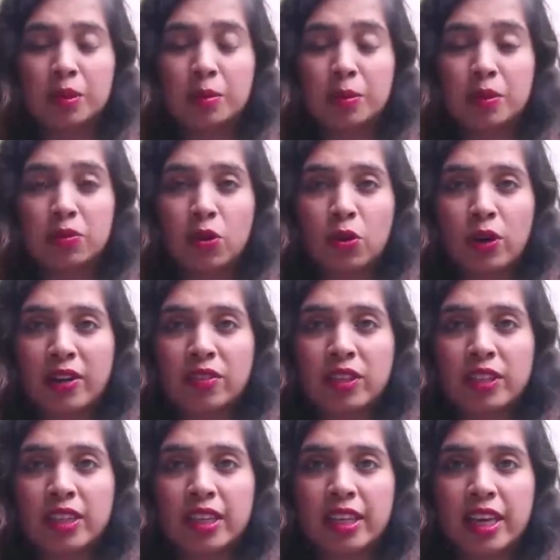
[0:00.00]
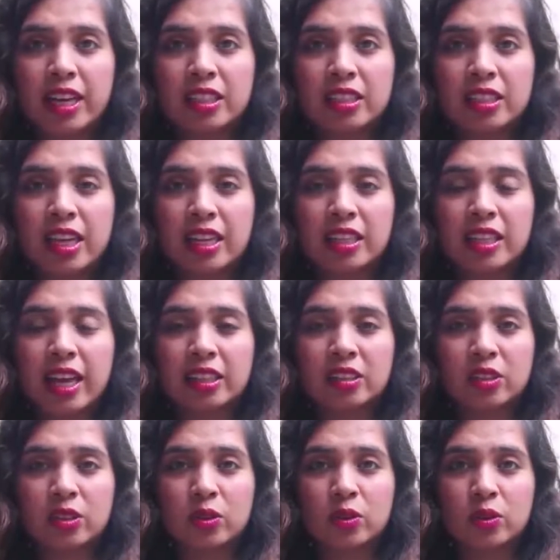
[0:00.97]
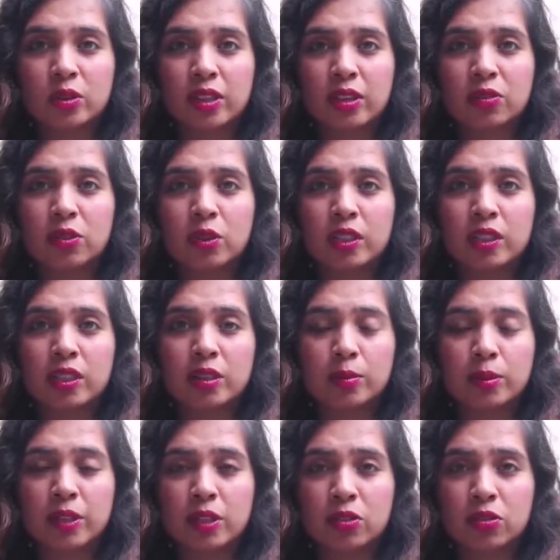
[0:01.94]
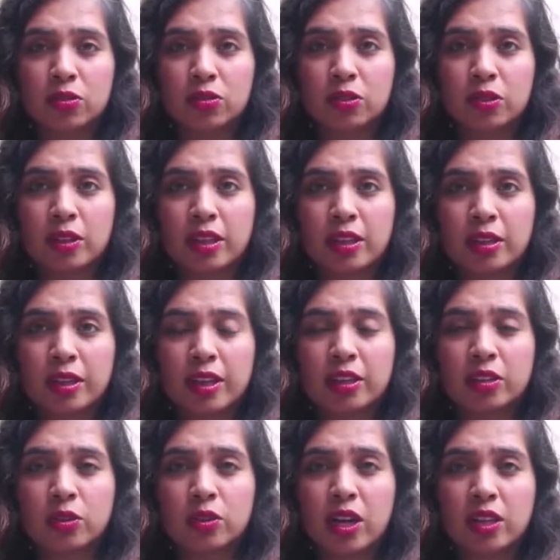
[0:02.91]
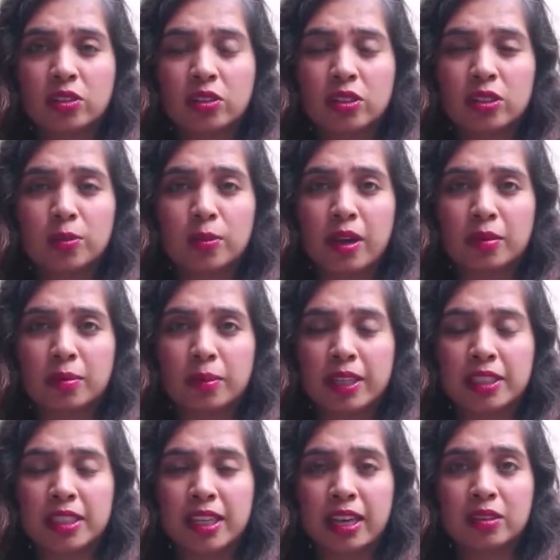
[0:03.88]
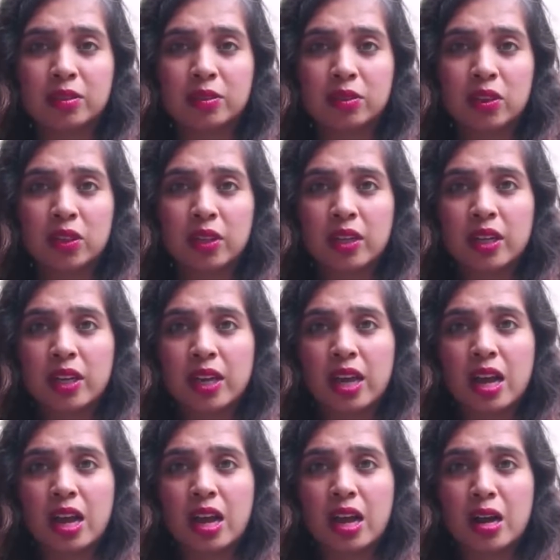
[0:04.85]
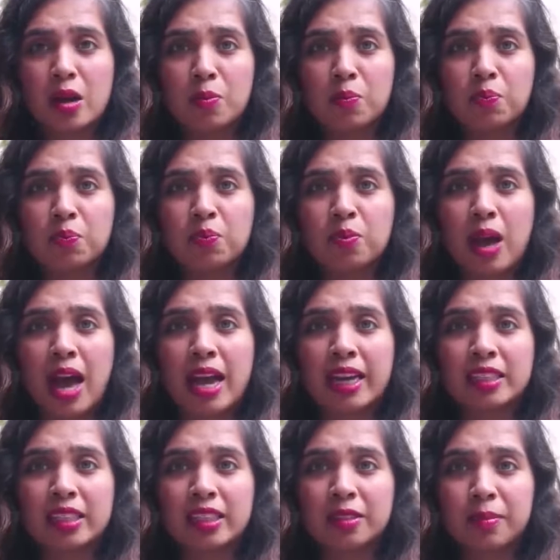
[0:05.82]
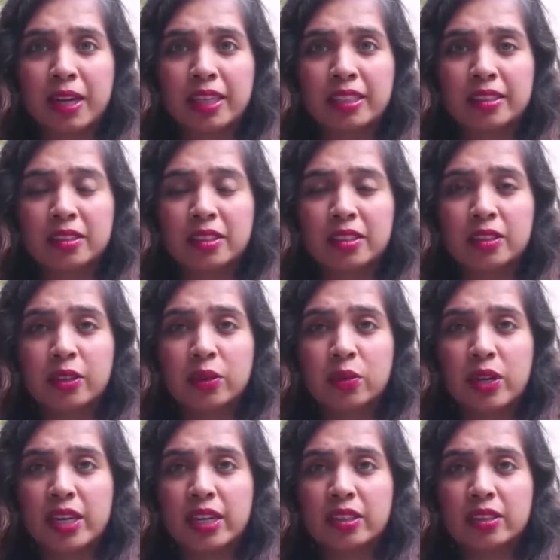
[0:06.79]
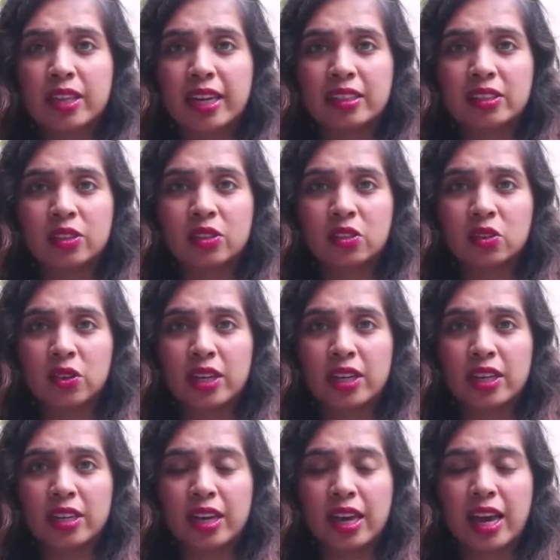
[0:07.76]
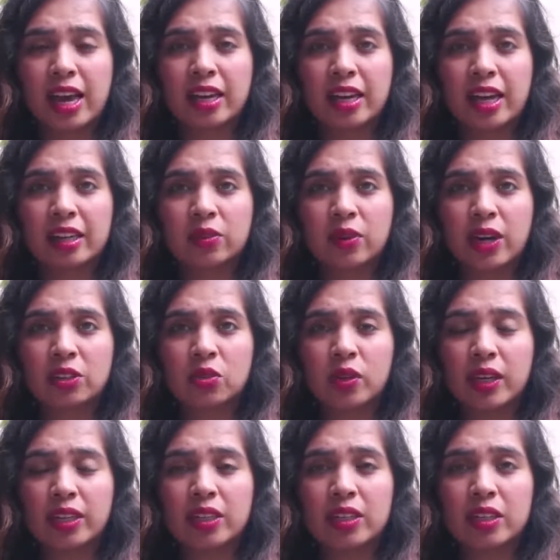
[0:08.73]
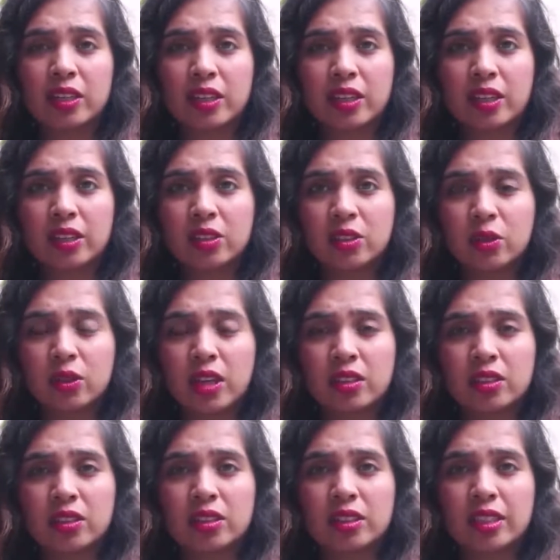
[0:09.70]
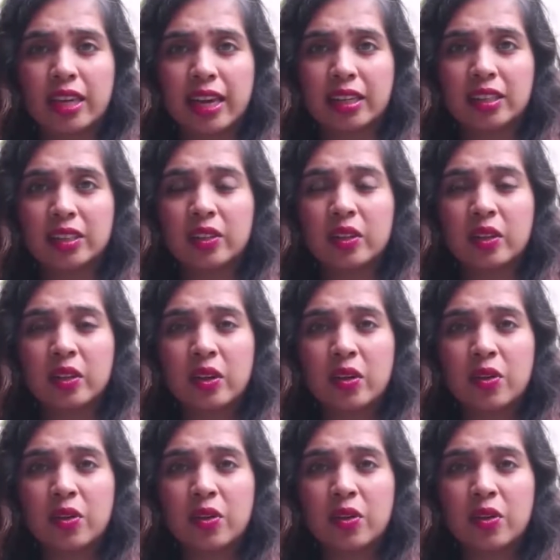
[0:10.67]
But before everything else, I'd like to give you a little bit of introduction about myself. I did my degree in dentistry and I graduated in the year 2010,